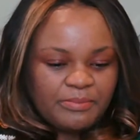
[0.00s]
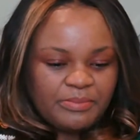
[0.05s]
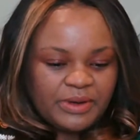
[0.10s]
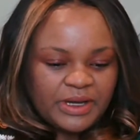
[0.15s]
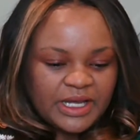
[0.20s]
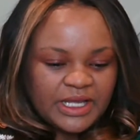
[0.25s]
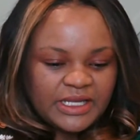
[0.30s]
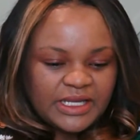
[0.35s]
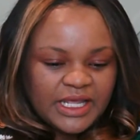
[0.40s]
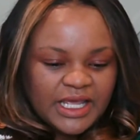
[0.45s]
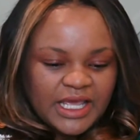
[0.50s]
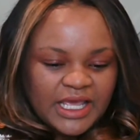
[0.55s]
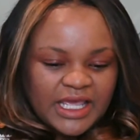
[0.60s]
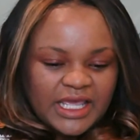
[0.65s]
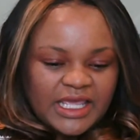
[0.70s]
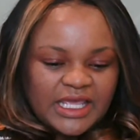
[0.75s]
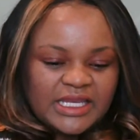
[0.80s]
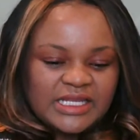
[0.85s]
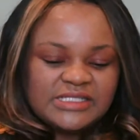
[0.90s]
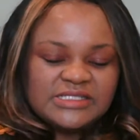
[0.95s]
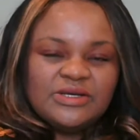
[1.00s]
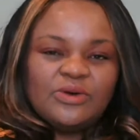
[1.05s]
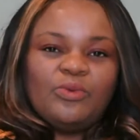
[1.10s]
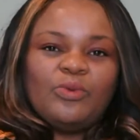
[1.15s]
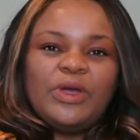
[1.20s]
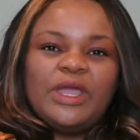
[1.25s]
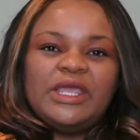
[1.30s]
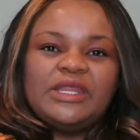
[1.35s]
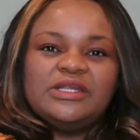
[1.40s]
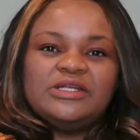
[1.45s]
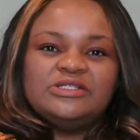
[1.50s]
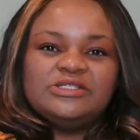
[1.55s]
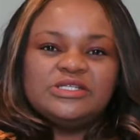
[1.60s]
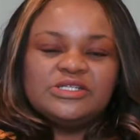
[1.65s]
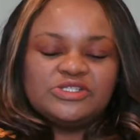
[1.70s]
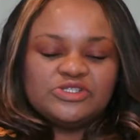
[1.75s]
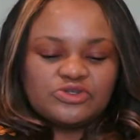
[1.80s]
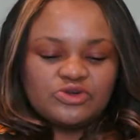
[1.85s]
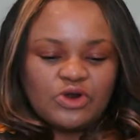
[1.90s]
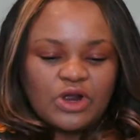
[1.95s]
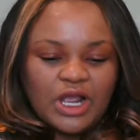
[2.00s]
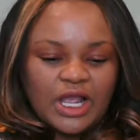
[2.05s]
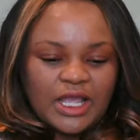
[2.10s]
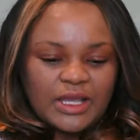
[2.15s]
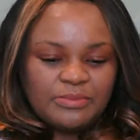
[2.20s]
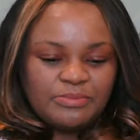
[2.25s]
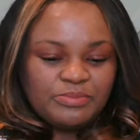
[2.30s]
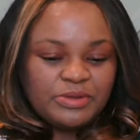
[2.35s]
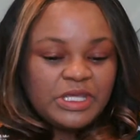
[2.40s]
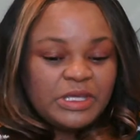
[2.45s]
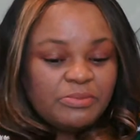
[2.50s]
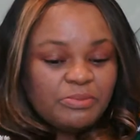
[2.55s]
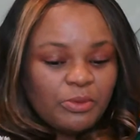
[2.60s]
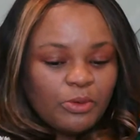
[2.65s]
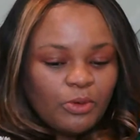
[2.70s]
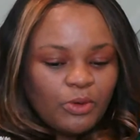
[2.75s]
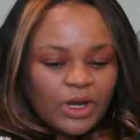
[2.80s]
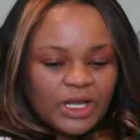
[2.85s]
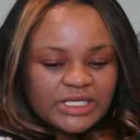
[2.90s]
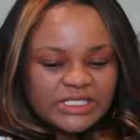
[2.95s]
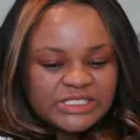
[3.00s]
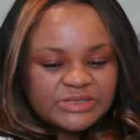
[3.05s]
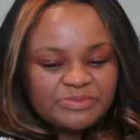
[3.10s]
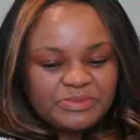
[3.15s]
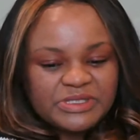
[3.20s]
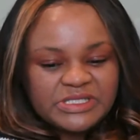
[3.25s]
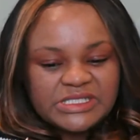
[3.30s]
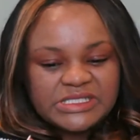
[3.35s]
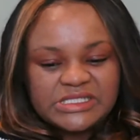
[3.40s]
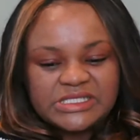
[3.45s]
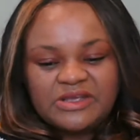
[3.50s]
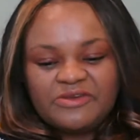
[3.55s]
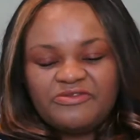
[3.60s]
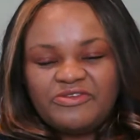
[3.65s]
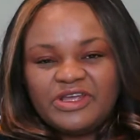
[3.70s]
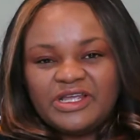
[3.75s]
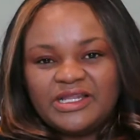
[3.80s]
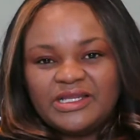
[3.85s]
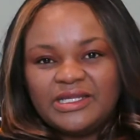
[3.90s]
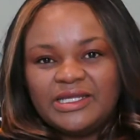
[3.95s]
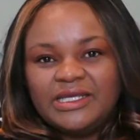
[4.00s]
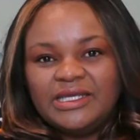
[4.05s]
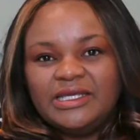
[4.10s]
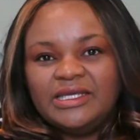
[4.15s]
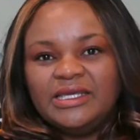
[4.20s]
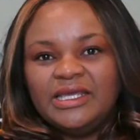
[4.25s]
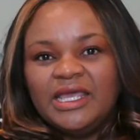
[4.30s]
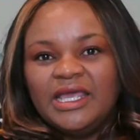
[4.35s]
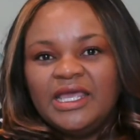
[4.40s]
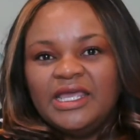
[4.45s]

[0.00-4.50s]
But it is a way to describe people, and specifically